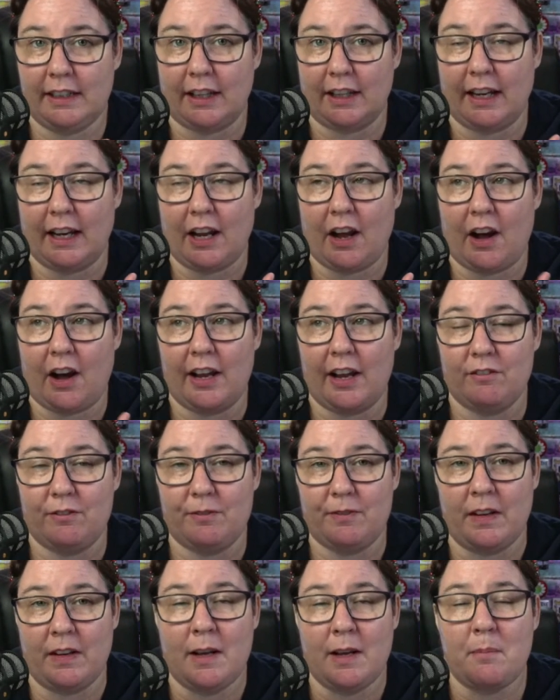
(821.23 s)
Like,
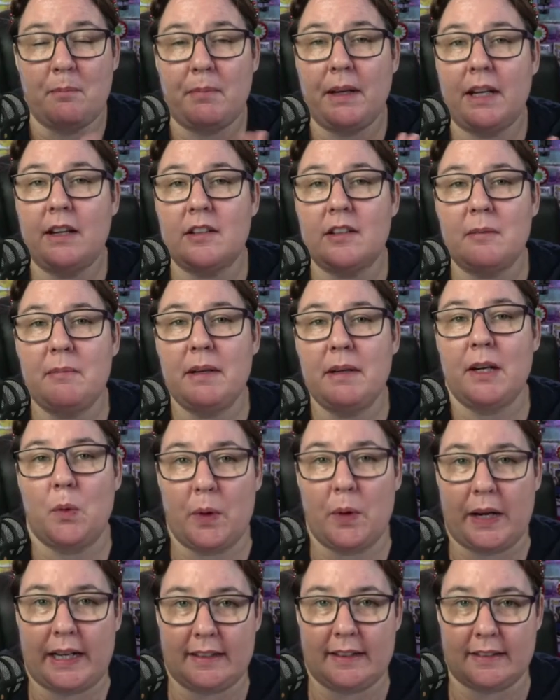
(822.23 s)
because I'm in
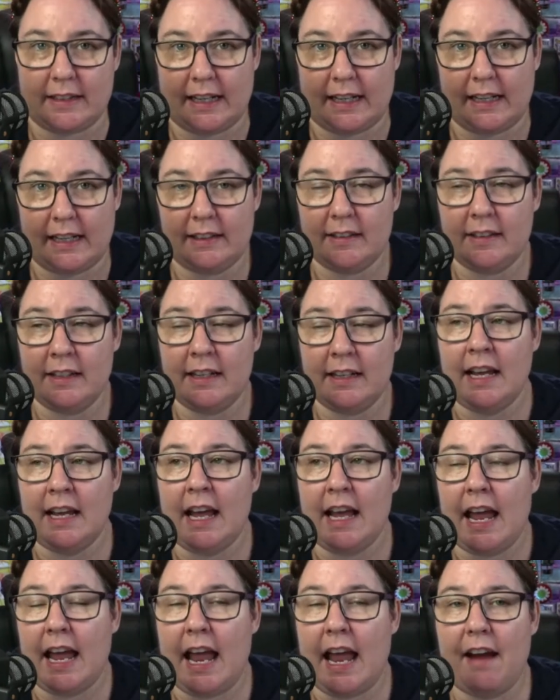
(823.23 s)
Queensland,
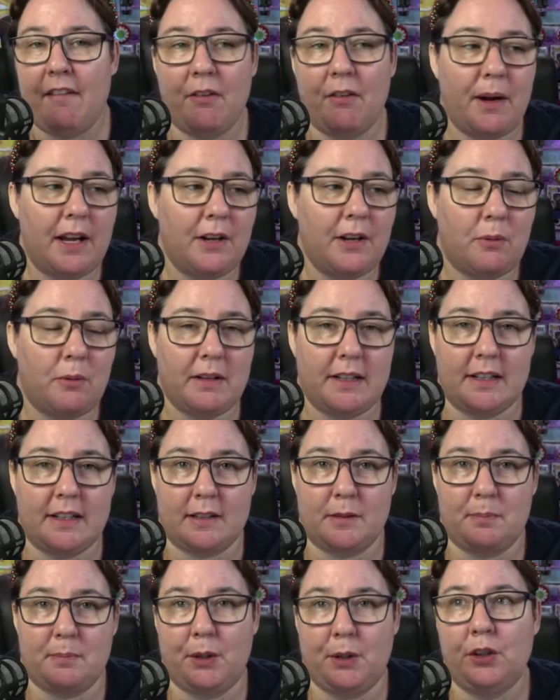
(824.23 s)
everywhere normally does
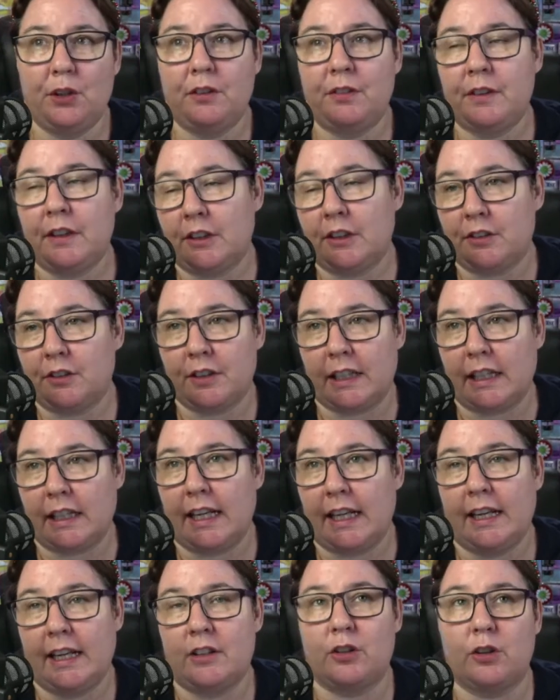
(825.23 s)
beautiful
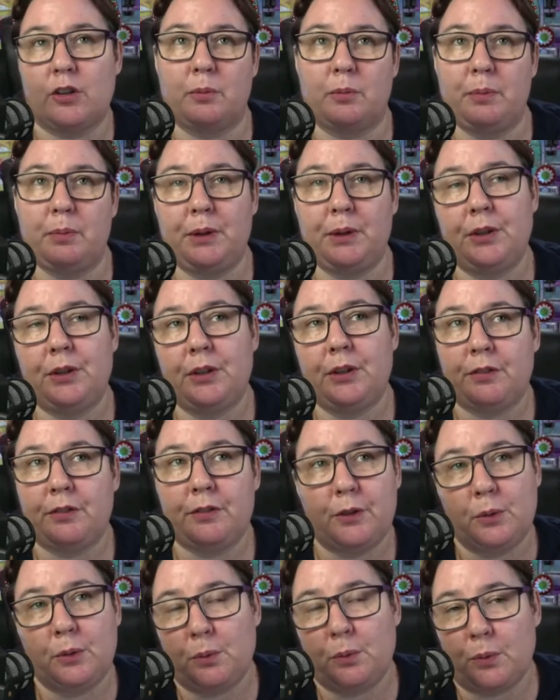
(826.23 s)
acrylics or
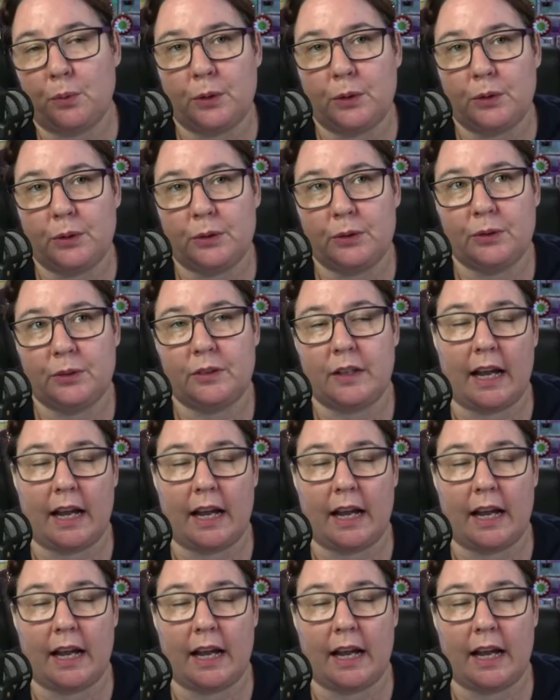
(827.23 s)
beautiful wools.